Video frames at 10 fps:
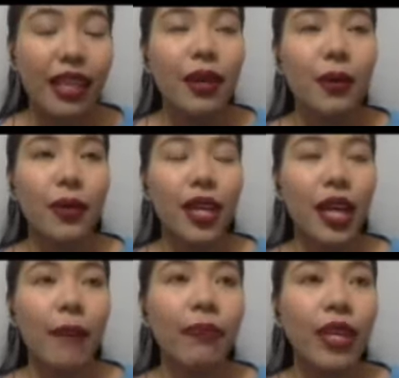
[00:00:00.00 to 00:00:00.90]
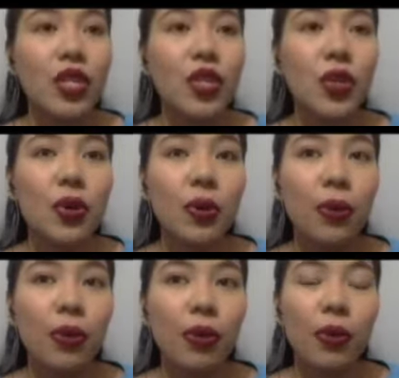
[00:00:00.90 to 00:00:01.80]
Okay,
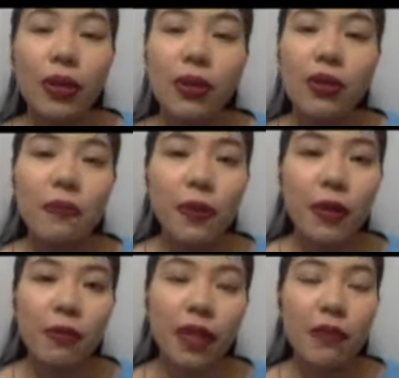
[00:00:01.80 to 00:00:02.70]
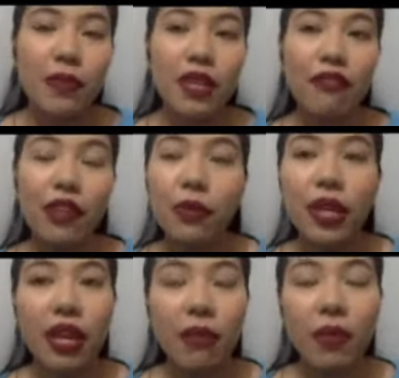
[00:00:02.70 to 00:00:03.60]
so with those problems, if you
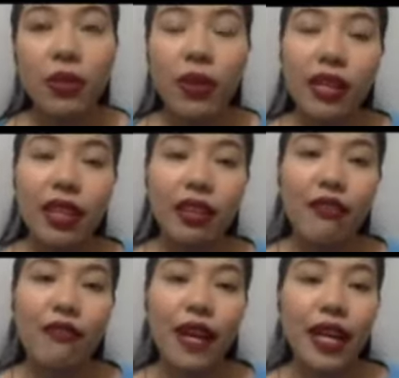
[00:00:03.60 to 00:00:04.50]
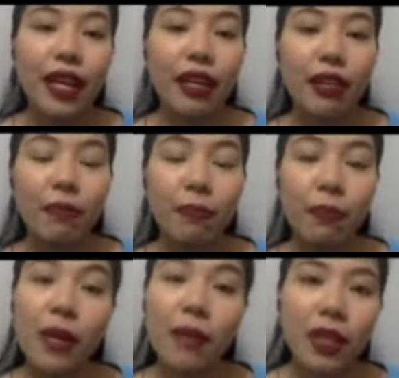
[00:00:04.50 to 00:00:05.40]
were able to identify the
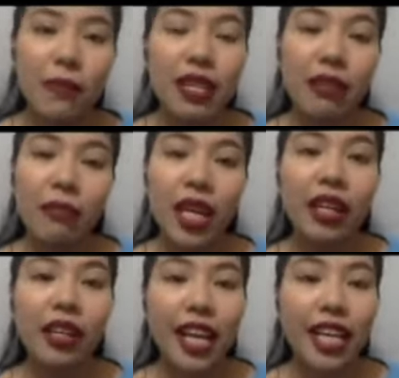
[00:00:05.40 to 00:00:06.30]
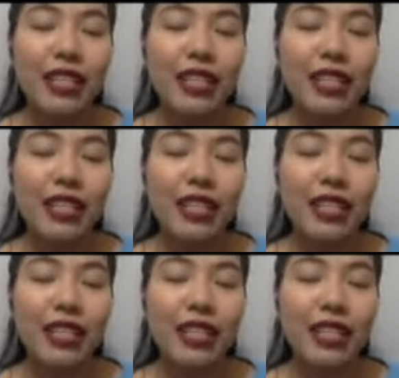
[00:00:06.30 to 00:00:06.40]
problems that may arise